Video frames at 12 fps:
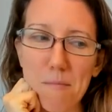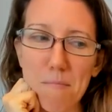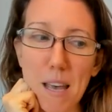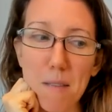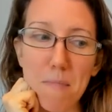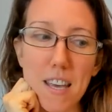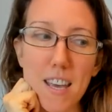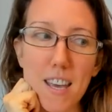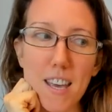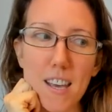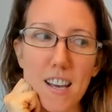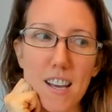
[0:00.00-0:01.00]

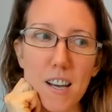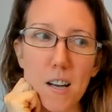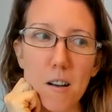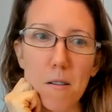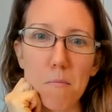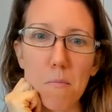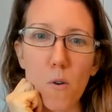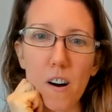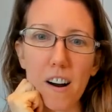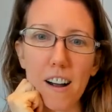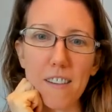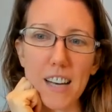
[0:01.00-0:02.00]
be
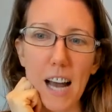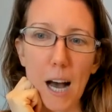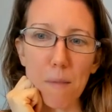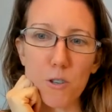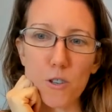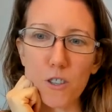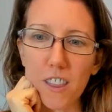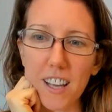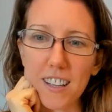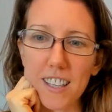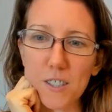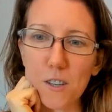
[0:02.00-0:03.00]
more of an optional
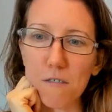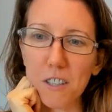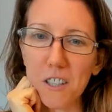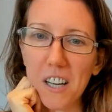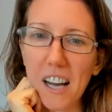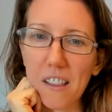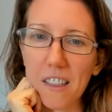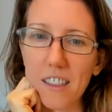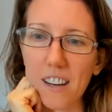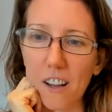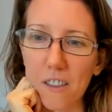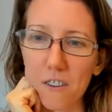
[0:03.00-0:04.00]
thing that's good for your health
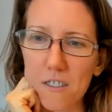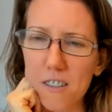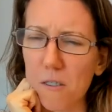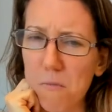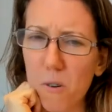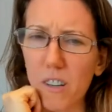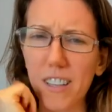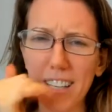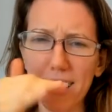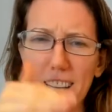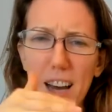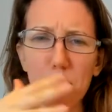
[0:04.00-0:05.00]
than others, or more
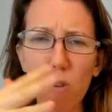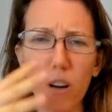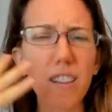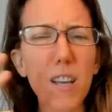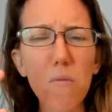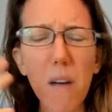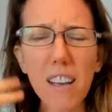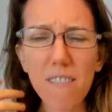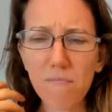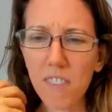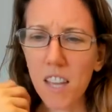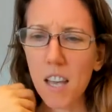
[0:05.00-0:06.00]
like have more leeway.
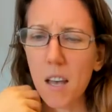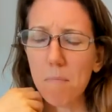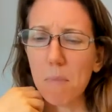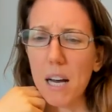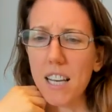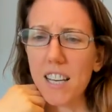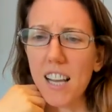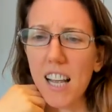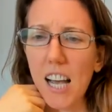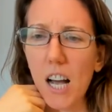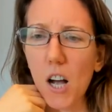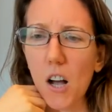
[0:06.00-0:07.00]
But
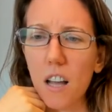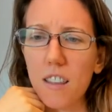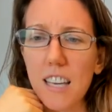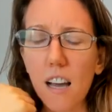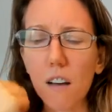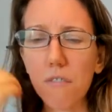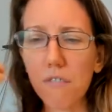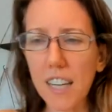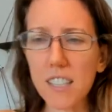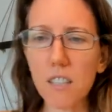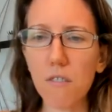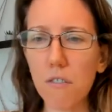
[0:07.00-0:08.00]
the
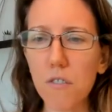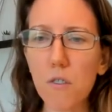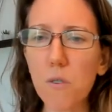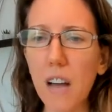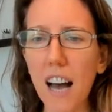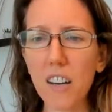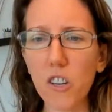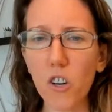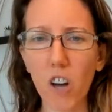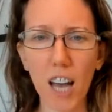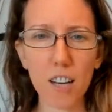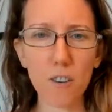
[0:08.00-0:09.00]
effect of the food on
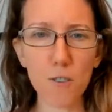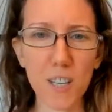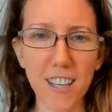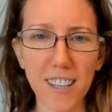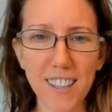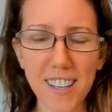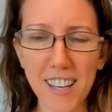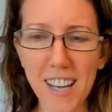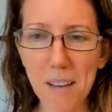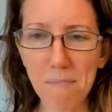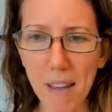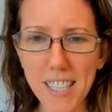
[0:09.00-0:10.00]
your energy
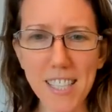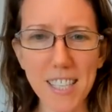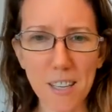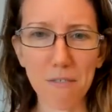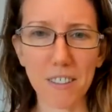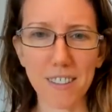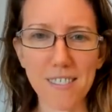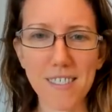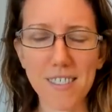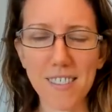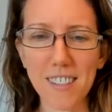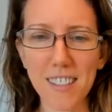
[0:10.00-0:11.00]
makes a
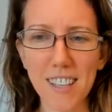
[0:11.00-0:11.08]
difference.